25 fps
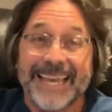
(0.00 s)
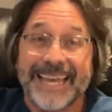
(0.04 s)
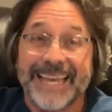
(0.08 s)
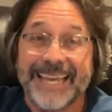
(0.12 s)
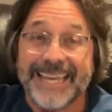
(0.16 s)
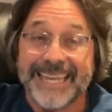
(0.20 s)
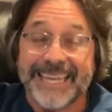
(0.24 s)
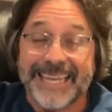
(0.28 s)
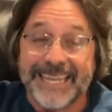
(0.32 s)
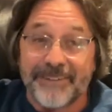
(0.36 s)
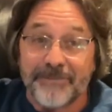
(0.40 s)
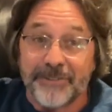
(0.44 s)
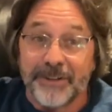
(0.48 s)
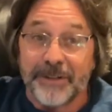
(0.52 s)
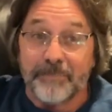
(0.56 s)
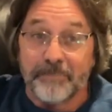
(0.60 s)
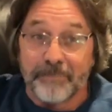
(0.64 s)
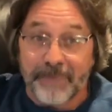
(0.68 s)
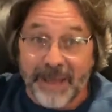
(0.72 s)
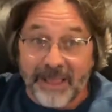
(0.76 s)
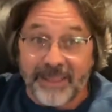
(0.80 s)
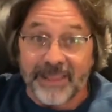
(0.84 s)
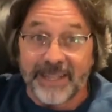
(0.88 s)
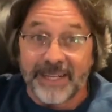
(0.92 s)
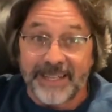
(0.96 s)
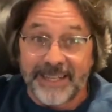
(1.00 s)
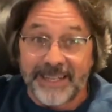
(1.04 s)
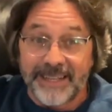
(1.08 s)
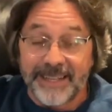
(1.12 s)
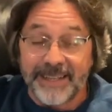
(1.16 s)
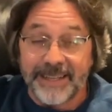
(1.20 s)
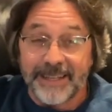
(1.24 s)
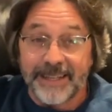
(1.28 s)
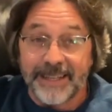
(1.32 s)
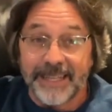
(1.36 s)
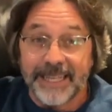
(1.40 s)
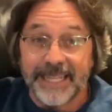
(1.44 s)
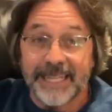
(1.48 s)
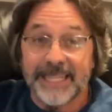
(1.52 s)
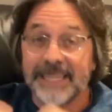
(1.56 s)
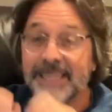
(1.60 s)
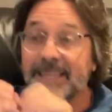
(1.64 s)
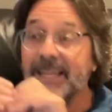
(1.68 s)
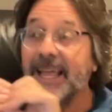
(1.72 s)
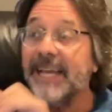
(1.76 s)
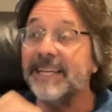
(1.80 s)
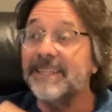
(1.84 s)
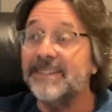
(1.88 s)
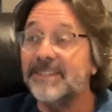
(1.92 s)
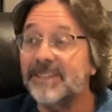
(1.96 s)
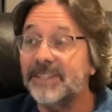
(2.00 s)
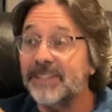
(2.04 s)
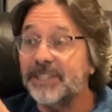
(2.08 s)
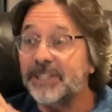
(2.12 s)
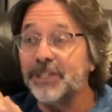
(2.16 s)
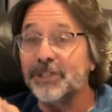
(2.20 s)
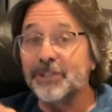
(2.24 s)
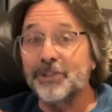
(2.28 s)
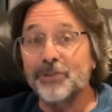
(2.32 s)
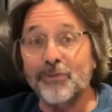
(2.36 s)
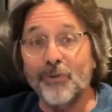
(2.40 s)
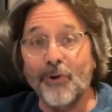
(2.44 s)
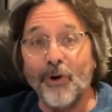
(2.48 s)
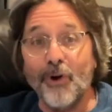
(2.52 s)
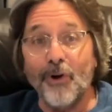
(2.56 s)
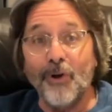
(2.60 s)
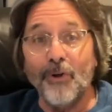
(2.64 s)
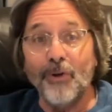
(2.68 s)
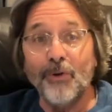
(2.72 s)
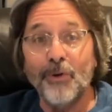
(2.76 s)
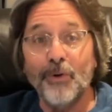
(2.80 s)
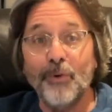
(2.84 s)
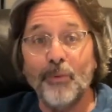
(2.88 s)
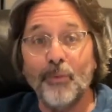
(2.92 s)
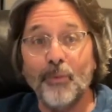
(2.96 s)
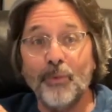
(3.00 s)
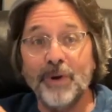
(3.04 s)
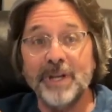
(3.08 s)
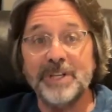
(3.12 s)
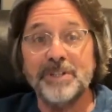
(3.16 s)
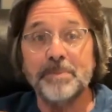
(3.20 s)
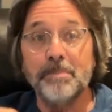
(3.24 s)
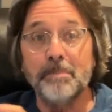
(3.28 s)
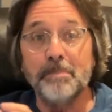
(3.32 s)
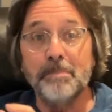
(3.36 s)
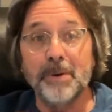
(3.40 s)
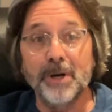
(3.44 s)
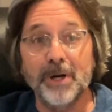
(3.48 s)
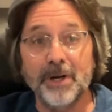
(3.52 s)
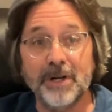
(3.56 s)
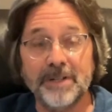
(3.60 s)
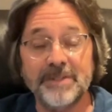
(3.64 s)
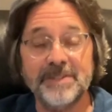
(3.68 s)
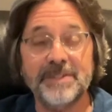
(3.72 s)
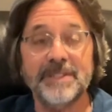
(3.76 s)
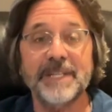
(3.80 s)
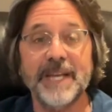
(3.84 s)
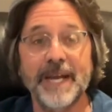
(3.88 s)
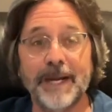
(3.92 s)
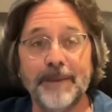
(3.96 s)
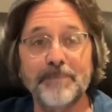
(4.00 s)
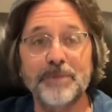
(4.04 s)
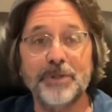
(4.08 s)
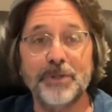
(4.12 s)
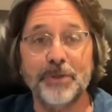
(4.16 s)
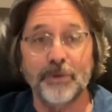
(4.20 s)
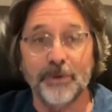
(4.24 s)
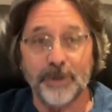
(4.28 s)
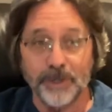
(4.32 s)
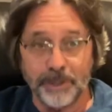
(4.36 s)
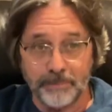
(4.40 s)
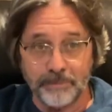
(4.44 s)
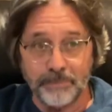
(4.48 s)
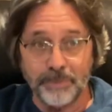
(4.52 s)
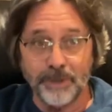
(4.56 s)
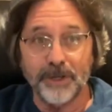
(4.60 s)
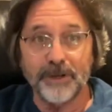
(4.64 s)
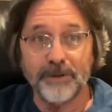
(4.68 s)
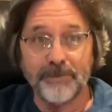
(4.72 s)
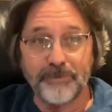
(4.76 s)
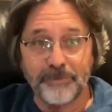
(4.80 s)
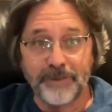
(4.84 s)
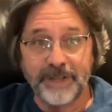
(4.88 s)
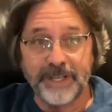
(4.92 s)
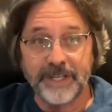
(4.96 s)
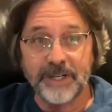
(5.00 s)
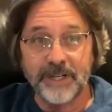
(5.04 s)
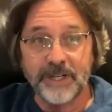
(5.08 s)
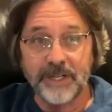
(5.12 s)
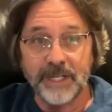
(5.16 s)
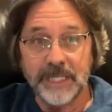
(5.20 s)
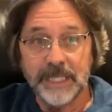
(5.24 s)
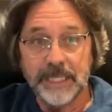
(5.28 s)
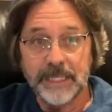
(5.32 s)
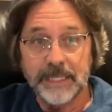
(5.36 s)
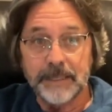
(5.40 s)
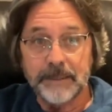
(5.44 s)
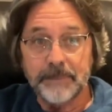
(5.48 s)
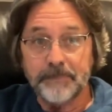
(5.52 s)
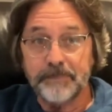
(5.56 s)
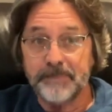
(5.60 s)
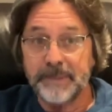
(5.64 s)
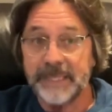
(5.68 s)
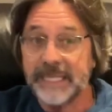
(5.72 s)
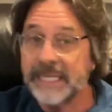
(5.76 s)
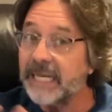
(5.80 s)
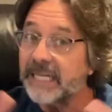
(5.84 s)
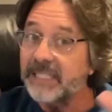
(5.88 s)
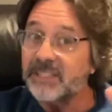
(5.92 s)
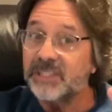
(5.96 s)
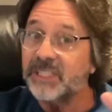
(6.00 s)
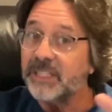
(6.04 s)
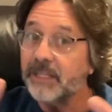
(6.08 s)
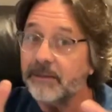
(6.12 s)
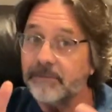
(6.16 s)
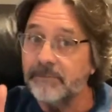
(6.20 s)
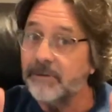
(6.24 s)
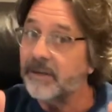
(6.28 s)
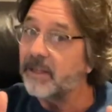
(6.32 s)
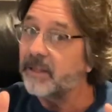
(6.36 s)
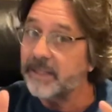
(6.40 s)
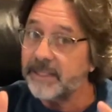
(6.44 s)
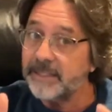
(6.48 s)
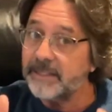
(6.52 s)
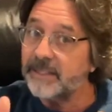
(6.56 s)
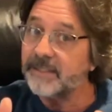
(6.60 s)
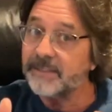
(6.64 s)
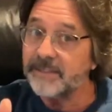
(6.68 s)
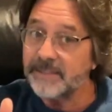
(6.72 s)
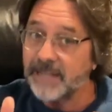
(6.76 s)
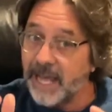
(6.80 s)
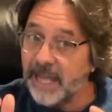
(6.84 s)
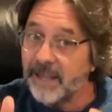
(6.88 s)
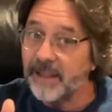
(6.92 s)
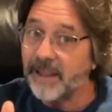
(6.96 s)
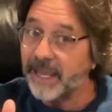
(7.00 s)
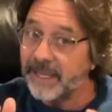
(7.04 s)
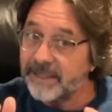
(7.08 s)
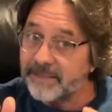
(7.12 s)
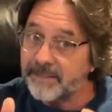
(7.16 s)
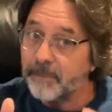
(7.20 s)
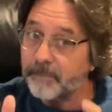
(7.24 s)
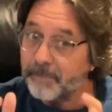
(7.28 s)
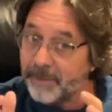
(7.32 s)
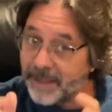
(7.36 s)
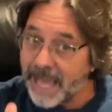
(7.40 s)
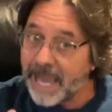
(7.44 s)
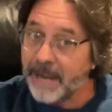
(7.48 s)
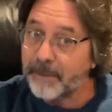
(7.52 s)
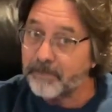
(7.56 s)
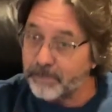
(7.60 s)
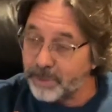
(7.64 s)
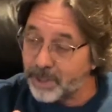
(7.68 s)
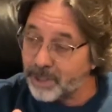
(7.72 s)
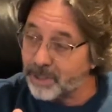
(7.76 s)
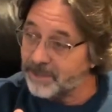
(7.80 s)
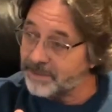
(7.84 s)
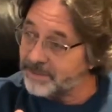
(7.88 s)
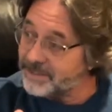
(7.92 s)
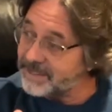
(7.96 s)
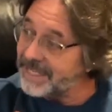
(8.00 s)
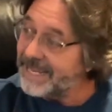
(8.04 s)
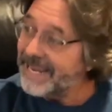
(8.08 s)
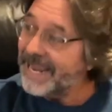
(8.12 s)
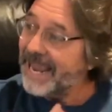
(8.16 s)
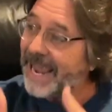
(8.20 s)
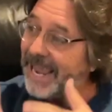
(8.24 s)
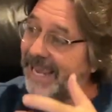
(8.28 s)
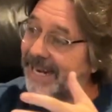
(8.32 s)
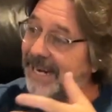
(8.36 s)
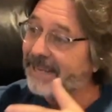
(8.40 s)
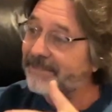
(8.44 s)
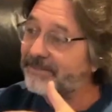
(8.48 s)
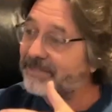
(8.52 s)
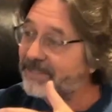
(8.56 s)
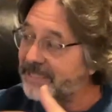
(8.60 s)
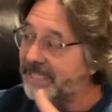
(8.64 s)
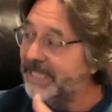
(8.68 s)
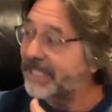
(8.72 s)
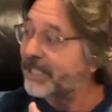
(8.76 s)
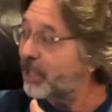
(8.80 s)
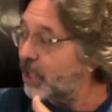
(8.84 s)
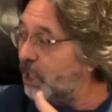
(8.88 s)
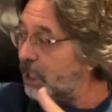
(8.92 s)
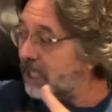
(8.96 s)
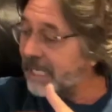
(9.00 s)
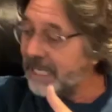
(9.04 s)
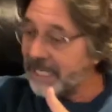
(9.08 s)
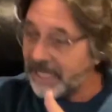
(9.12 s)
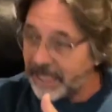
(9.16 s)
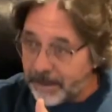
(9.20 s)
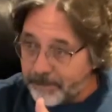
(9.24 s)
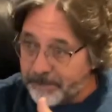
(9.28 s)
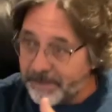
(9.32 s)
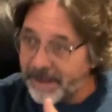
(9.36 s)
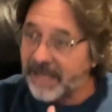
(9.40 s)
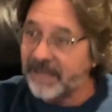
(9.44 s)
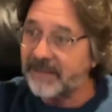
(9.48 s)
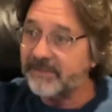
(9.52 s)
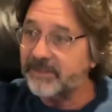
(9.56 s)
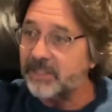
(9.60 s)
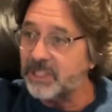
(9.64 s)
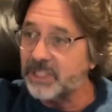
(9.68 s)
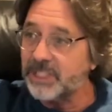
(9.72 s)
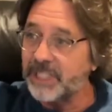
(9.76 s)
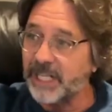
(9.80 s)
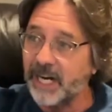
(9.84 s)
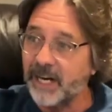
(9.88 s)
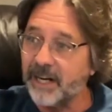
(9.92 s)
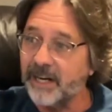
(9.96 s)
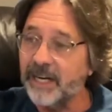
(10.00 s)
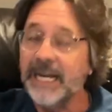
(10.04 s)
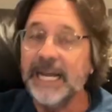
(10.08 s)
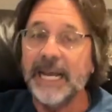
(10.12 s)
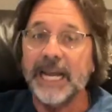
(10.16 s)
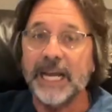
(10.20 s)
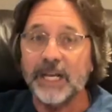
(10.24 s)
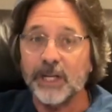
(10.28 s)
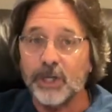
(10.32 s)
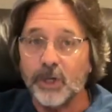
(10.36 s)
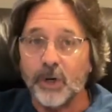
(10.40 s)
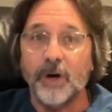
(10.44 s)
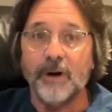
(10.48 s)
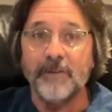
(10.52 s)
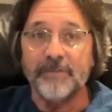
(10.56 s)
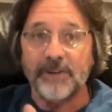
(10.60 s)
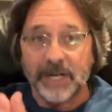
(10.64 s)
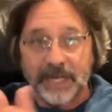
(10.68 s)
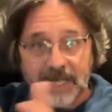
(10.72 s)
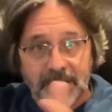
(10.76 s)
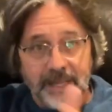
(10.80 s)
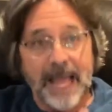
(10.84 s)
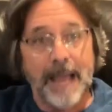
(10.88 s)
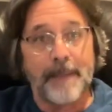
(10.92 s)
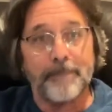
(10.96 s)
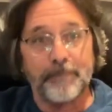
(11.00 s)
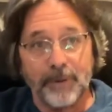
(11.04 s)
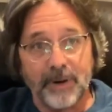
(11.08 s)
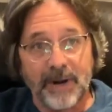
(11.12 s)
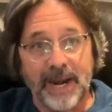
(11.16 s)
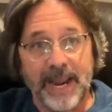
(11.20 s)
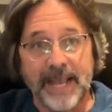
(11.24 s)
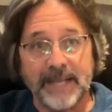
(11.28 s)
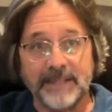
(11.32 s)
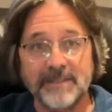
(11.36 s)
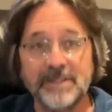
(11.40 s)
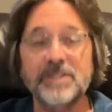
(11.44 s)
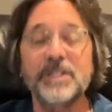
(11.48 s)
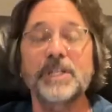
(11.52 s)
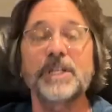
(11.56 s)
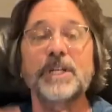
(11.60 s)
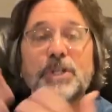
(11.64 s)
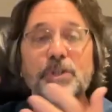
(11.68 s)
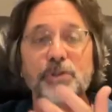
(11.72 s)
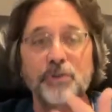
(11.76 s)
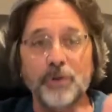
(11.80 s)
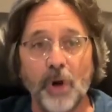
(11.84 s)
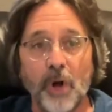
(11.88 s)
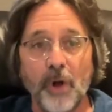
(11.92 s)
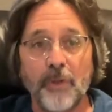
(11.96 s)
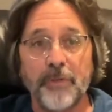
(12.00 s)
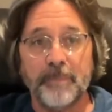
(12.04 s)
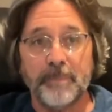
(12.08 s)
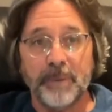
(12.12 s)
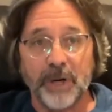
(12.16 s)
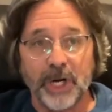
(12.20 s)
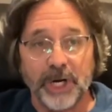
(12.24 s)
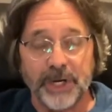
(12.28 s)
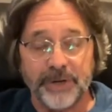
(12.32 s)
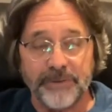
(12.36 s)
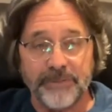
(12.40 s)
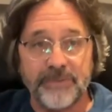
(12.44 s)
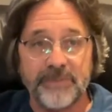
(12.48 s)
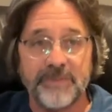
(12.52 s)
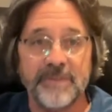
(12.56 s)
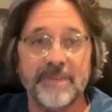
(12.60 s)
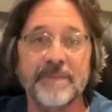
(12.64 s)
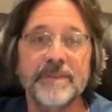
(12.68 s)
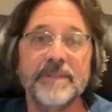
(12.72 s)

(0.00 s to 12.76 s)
even Melanie likes to control which birds come to her bird feeder because she really does not like the blackbirds. And I've seen her get up out of her chair and go over and clap her hands to control the birds.